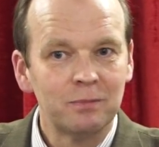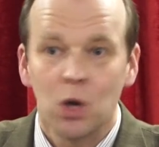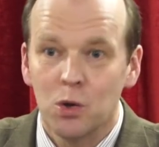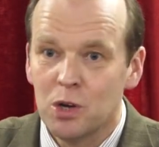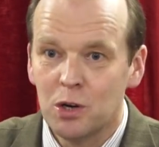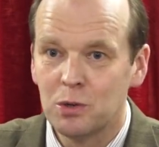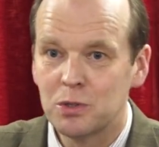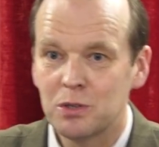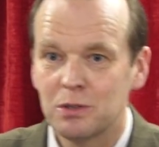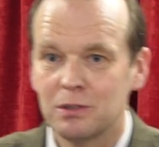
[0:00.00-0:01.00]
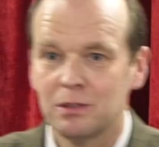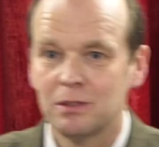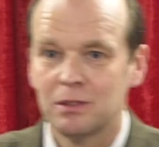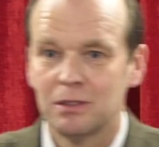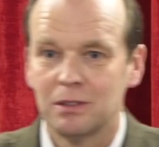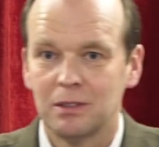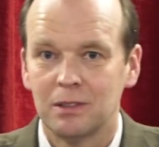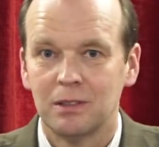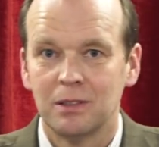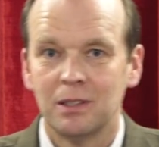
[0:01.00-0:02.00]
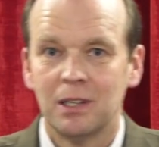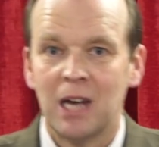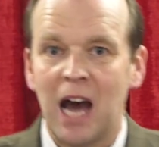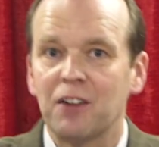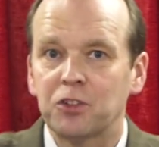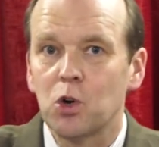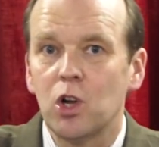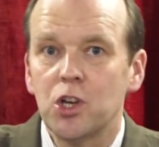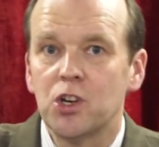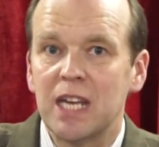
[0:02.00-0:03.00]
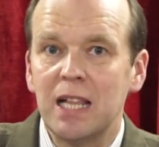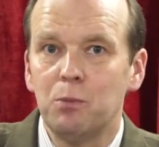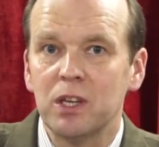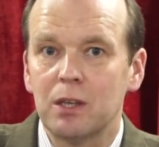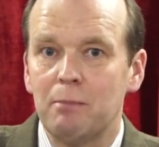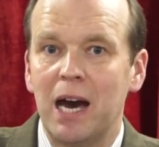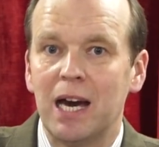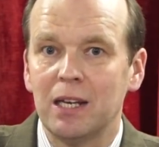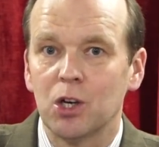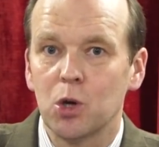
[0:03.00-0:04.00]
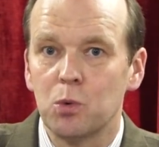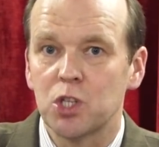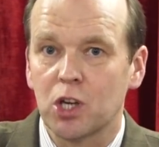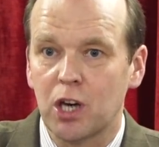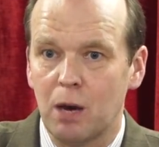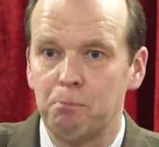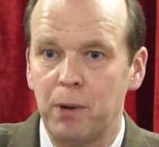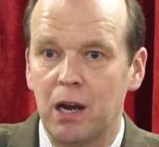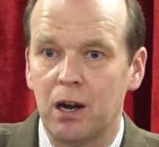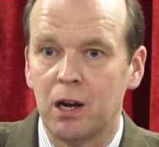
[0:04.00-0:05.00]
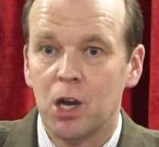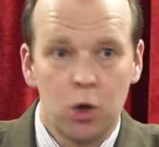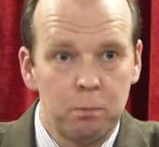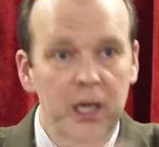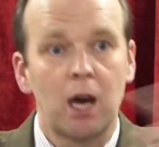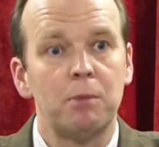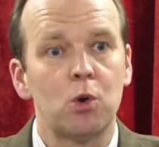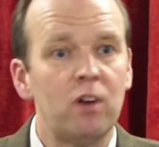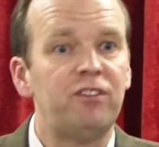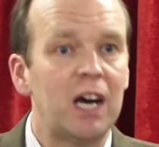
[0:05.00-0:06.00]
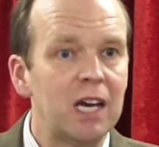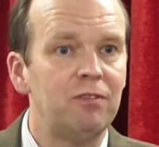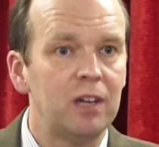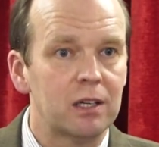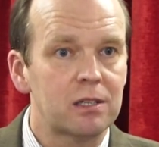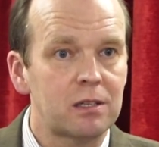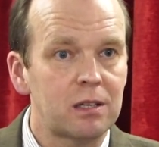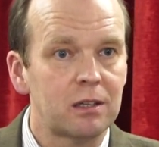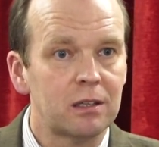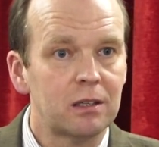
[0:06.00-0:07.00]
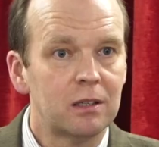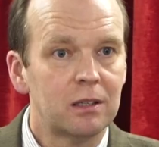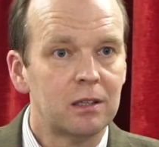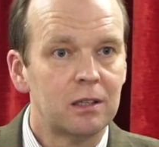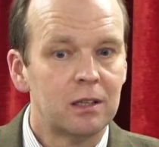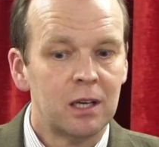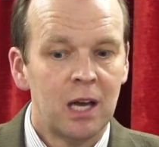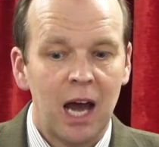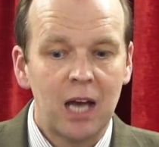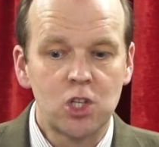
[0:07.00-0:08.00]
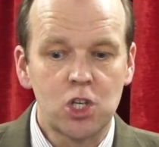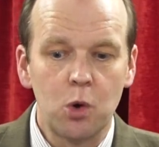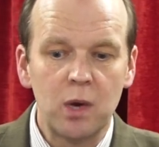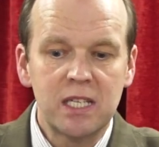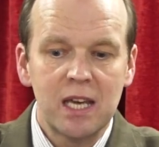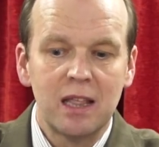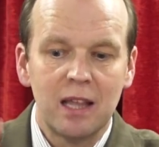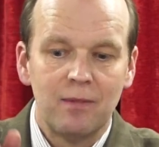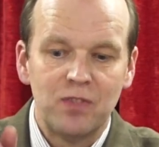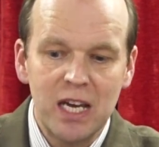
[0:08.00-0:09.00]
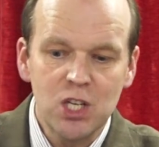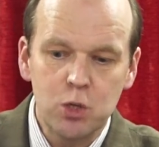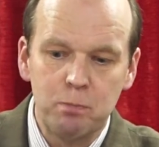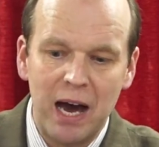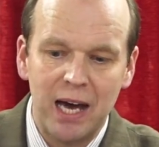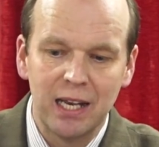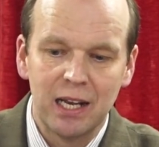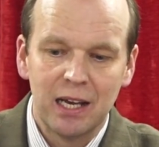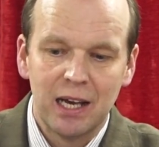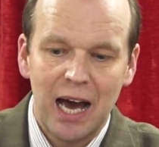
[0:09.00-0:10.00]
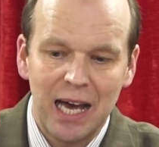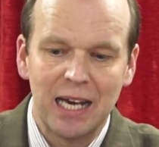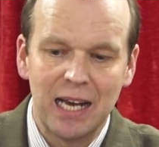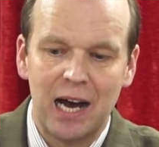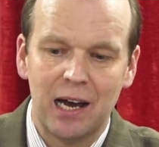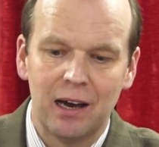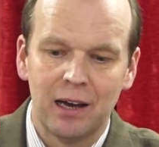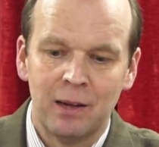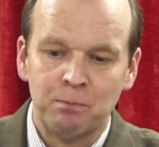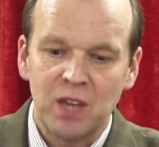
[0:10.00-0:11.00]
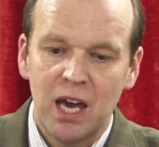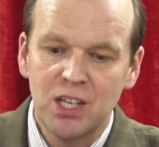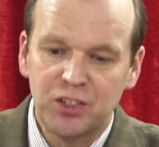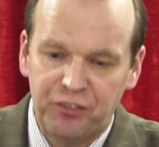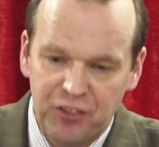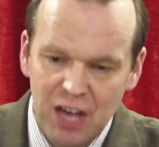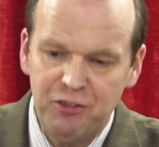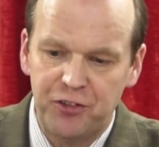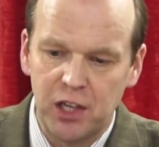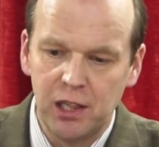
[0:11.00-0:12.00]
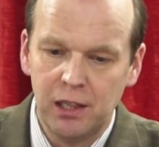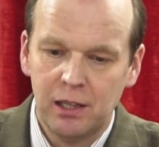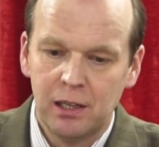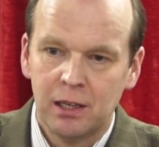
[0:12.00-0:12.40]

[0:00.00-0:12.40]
Who knows? After all, you're dealing with a man who was a cupbearer who become a revivalist. And so he said, This man, Hananiah, is faithful.